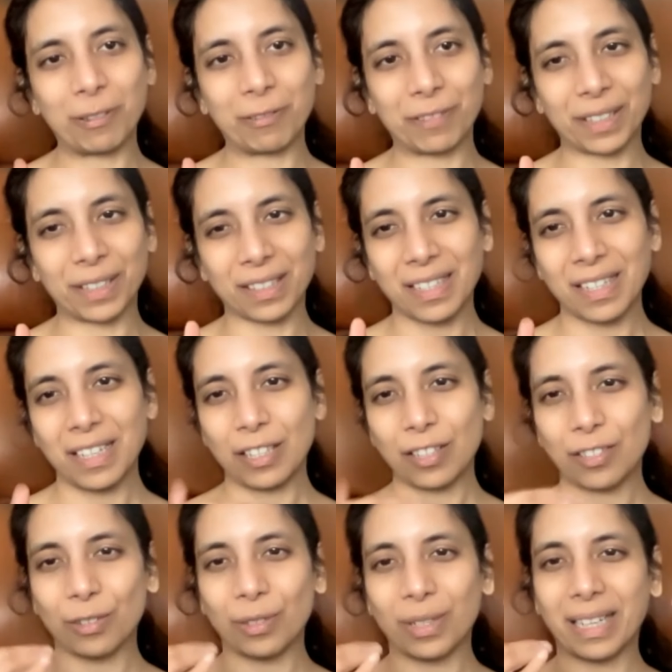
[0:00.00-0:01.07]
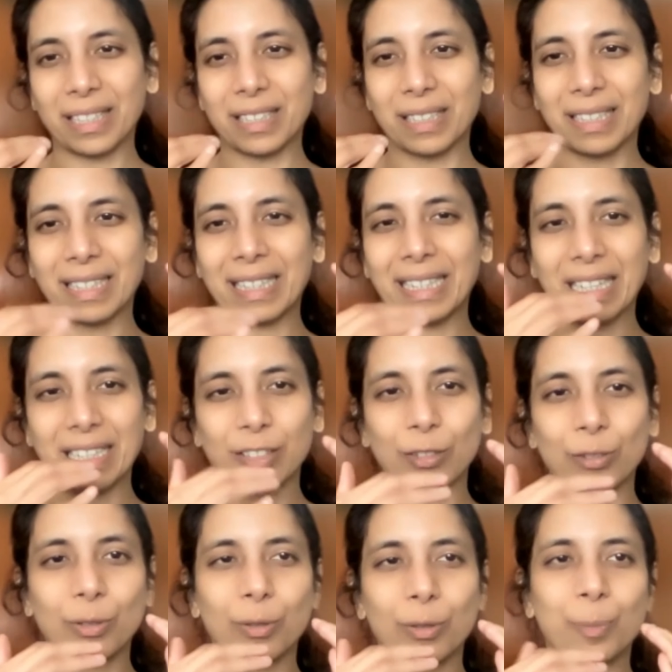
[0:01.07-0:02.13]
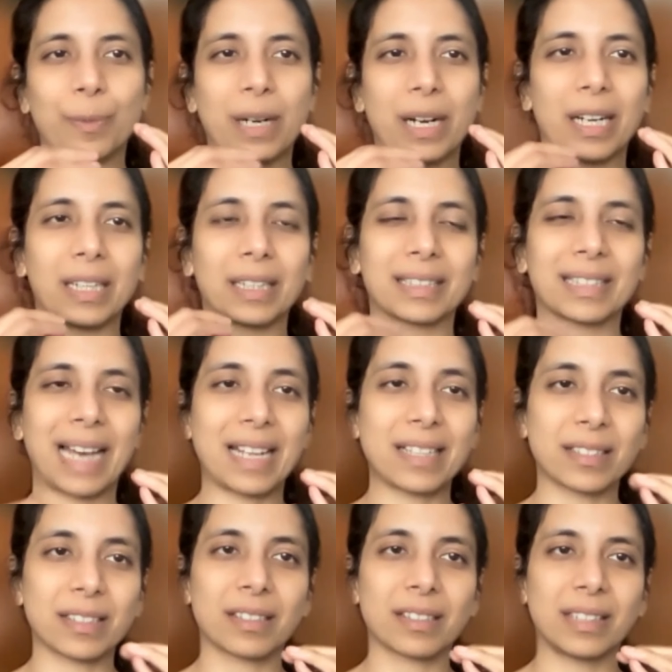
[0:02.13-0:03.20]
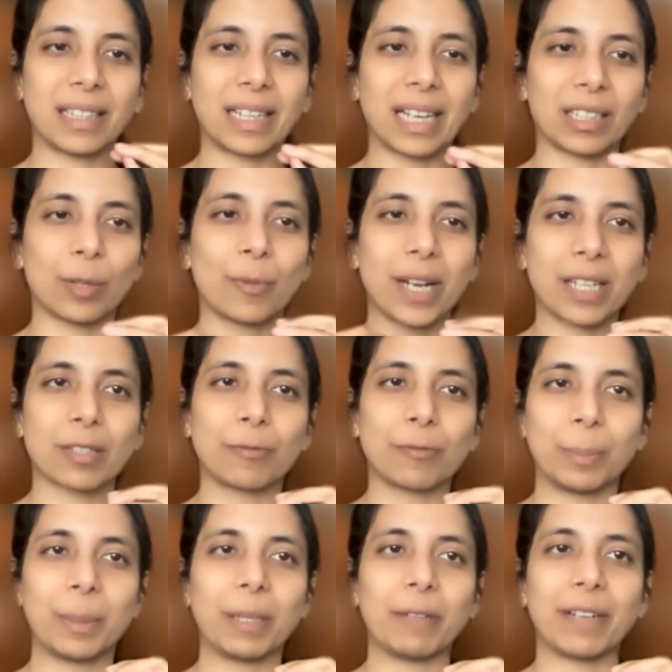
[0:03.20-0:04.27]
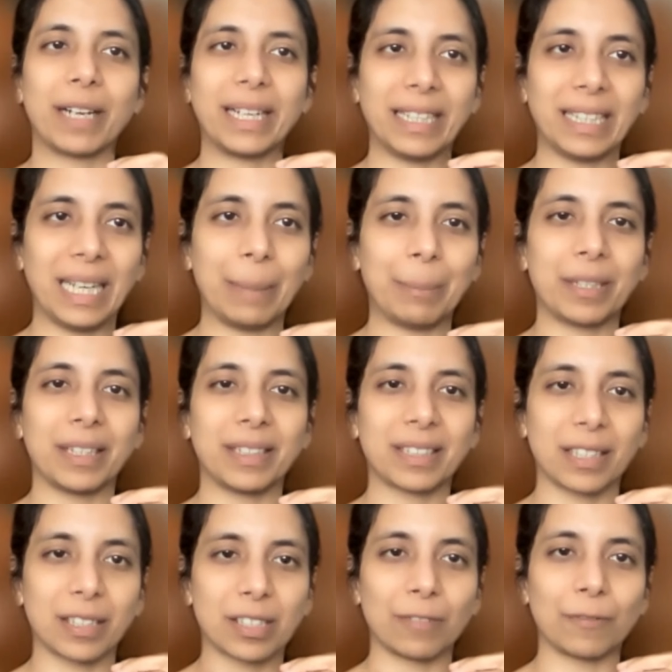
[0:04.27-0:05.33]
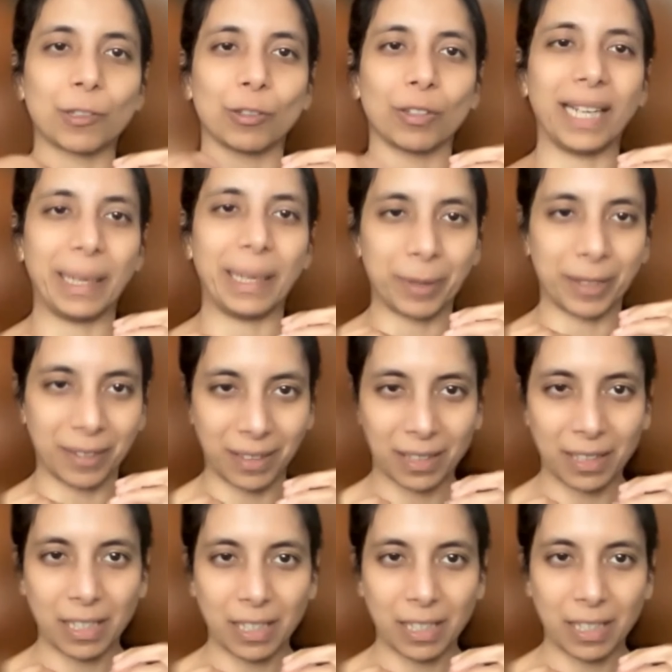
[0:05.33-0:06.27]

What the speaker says: of it to do tasks that otherwise would be very labor-intensive to label.